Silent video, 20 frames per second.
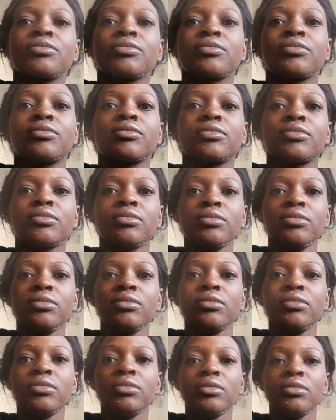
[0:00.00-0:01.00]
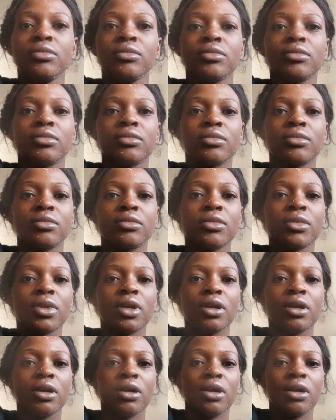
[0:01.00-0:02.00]

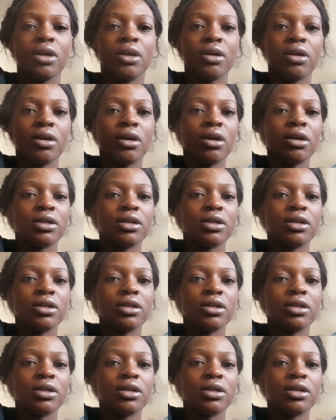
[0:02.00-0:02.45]
(no one is talking)